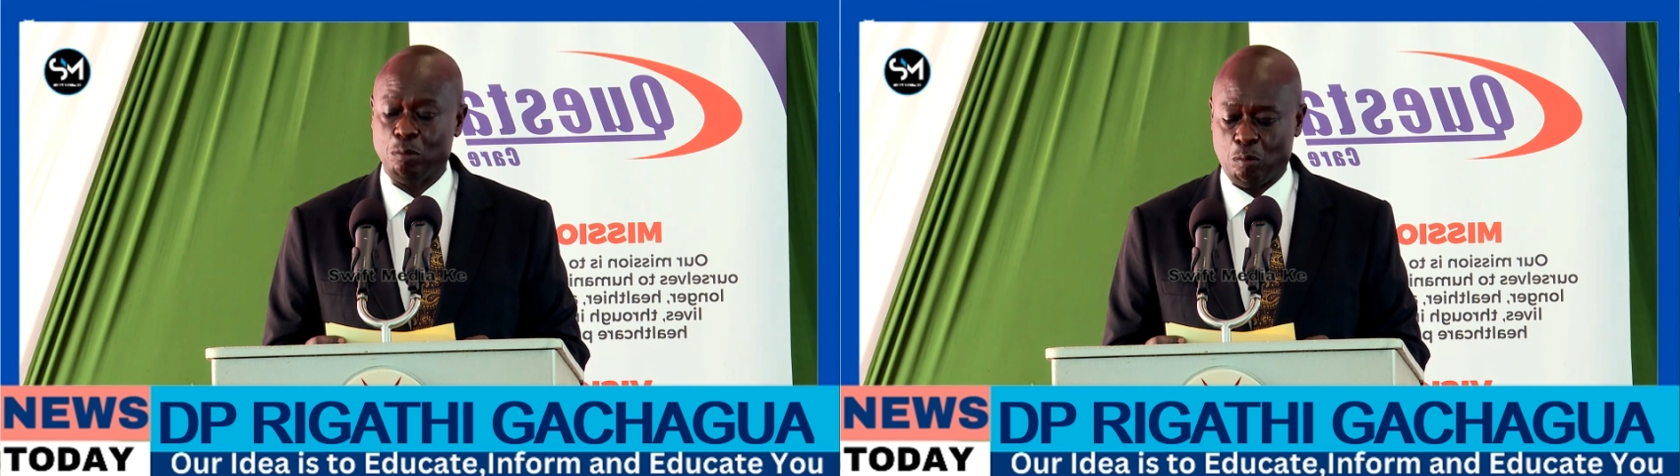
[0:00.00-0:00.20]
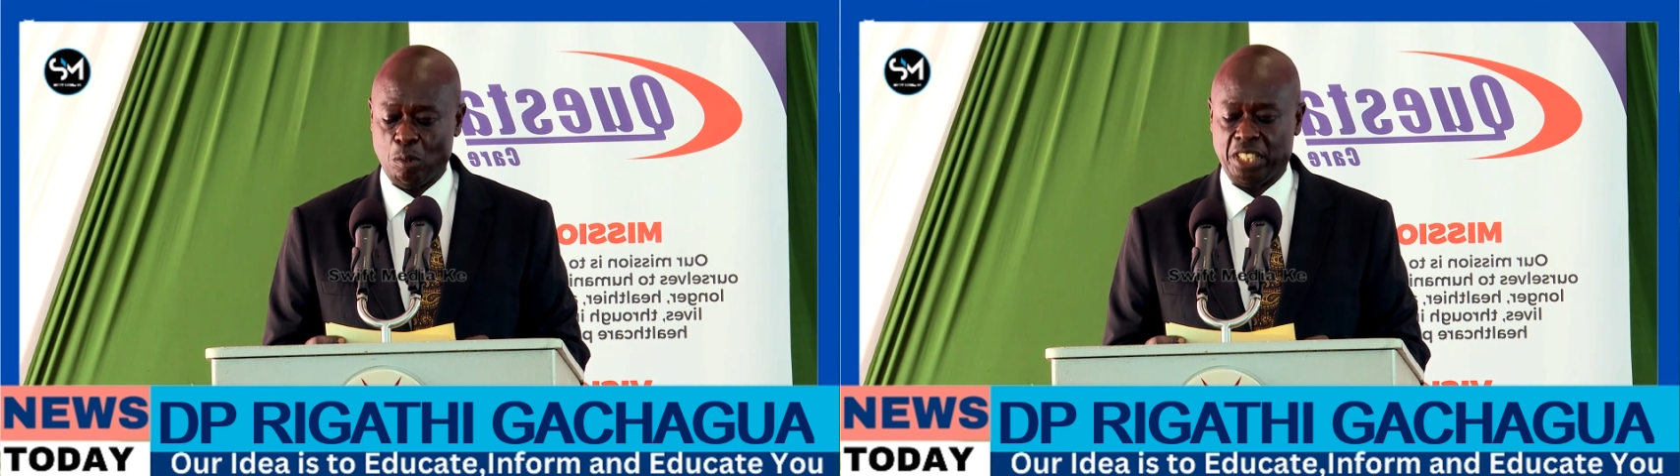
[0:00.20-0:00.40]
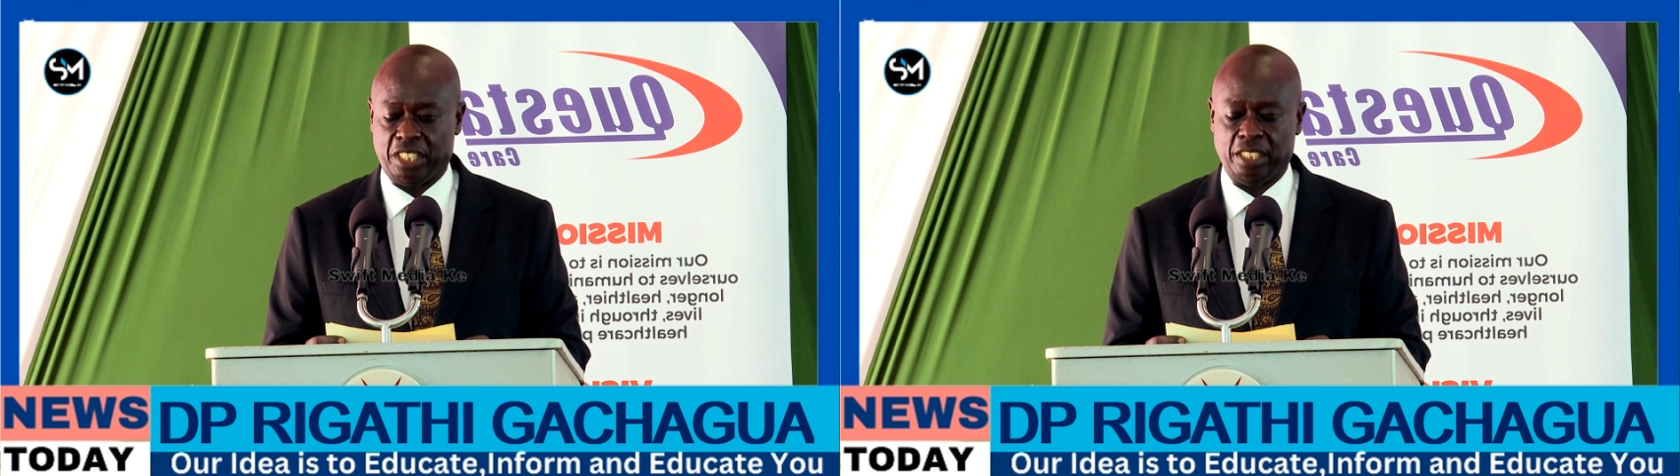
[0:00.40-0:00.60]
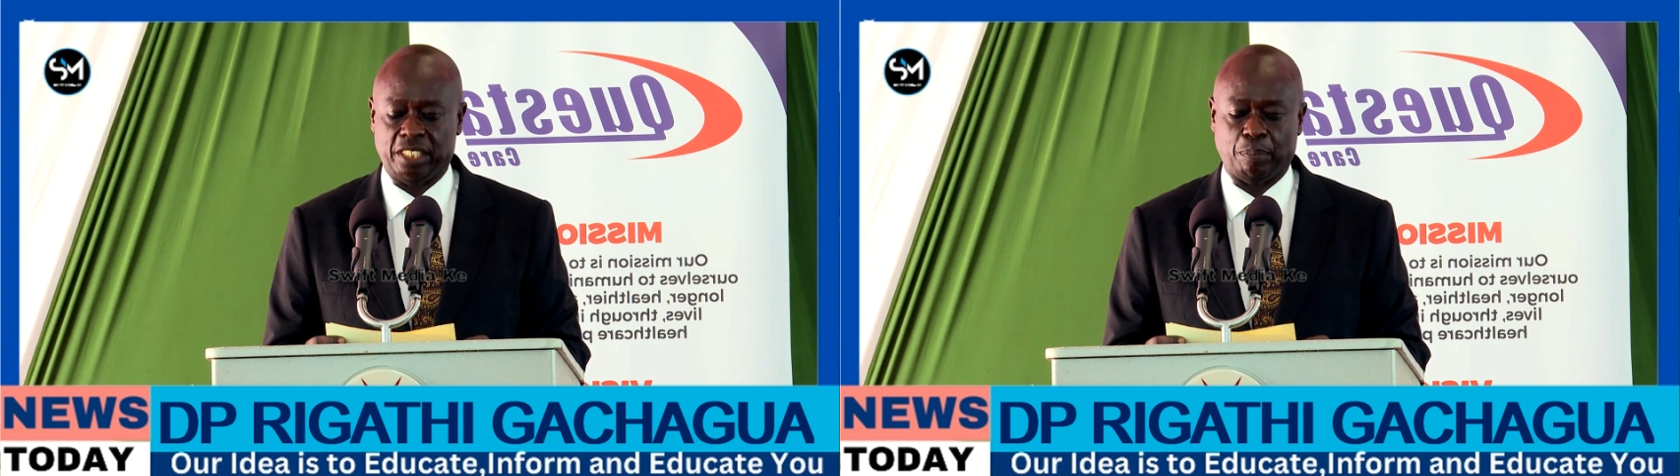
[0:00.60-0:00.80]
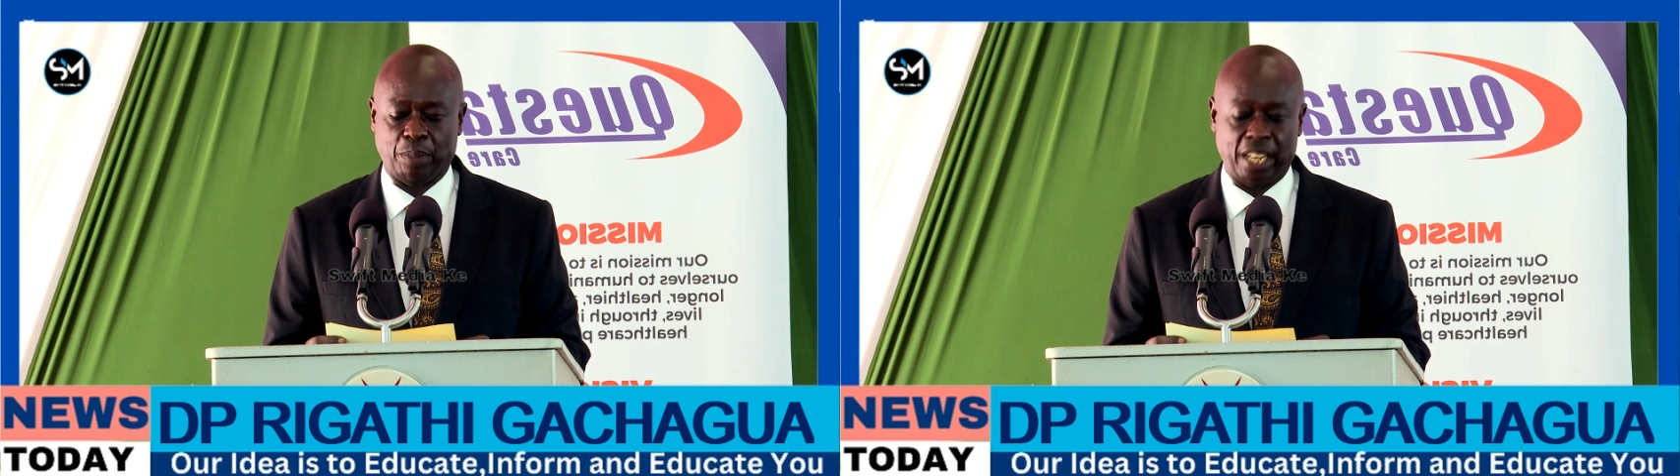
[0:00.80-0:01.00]
quality
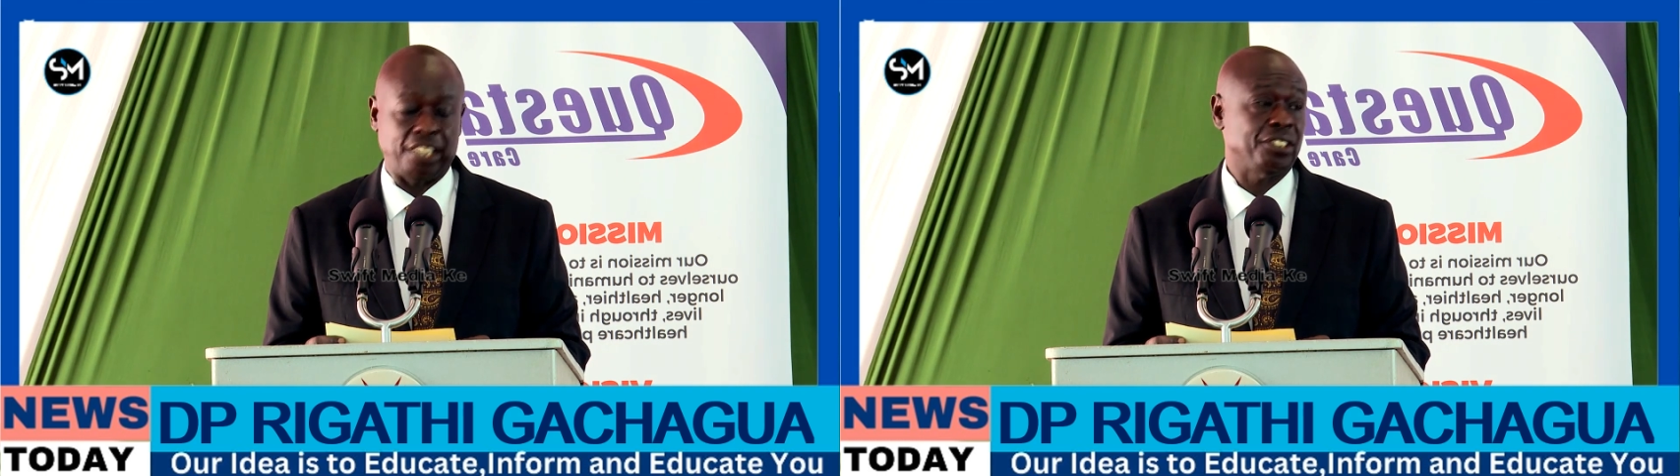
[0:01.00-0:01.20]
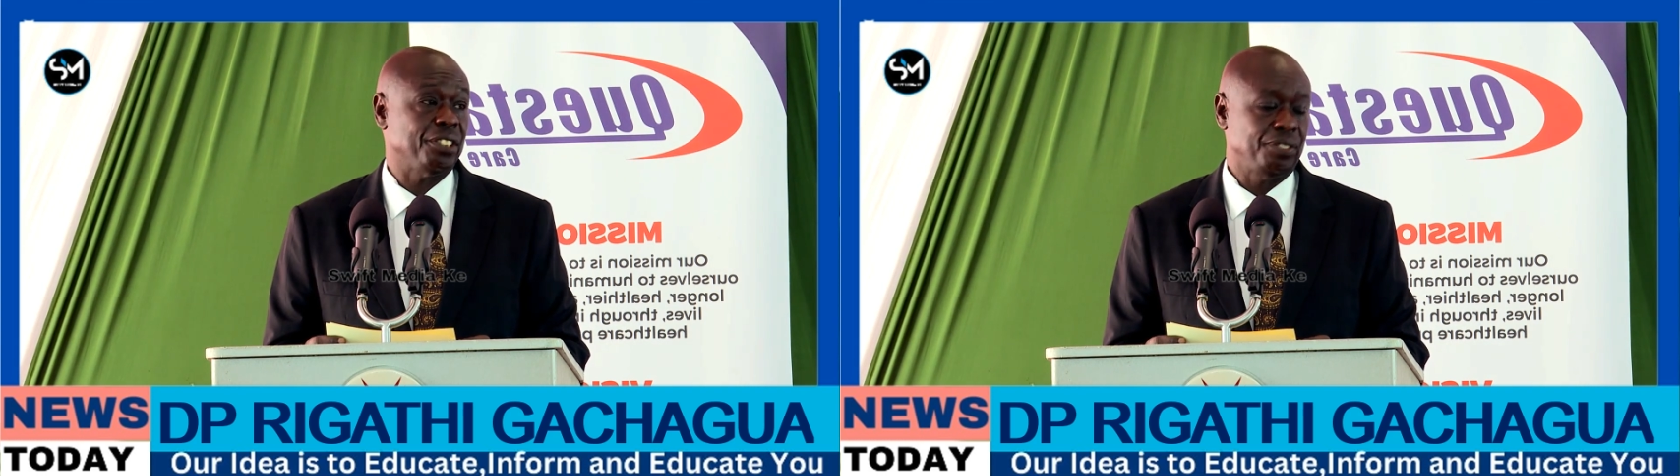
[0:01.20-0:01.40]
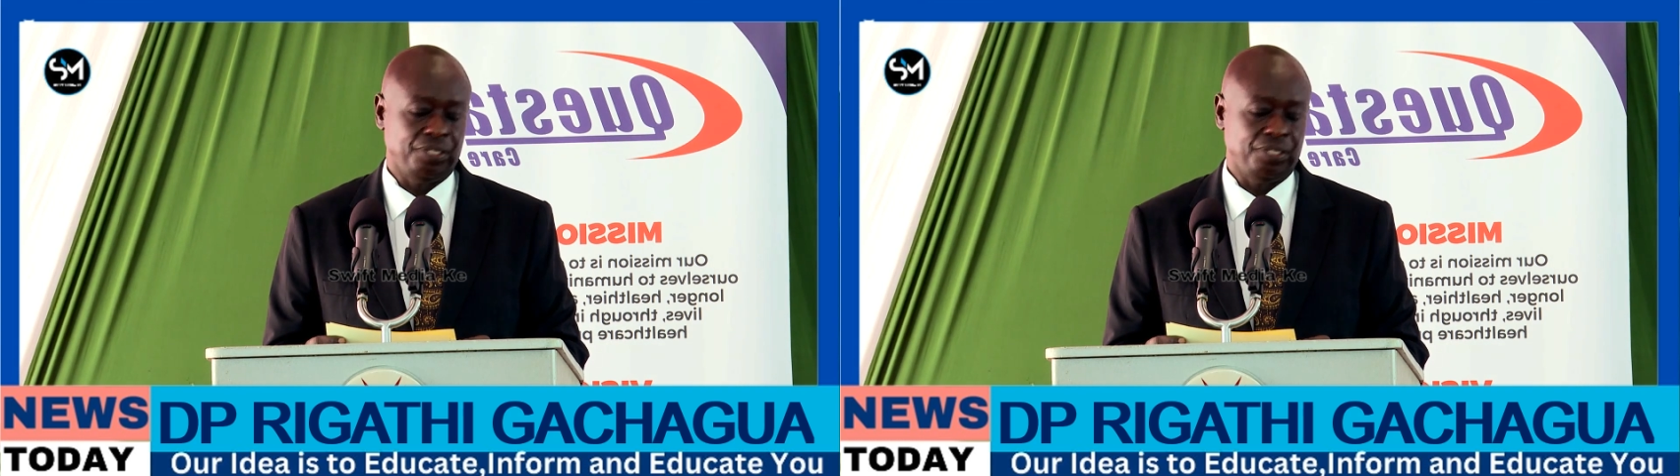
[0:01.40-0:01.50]
supplies.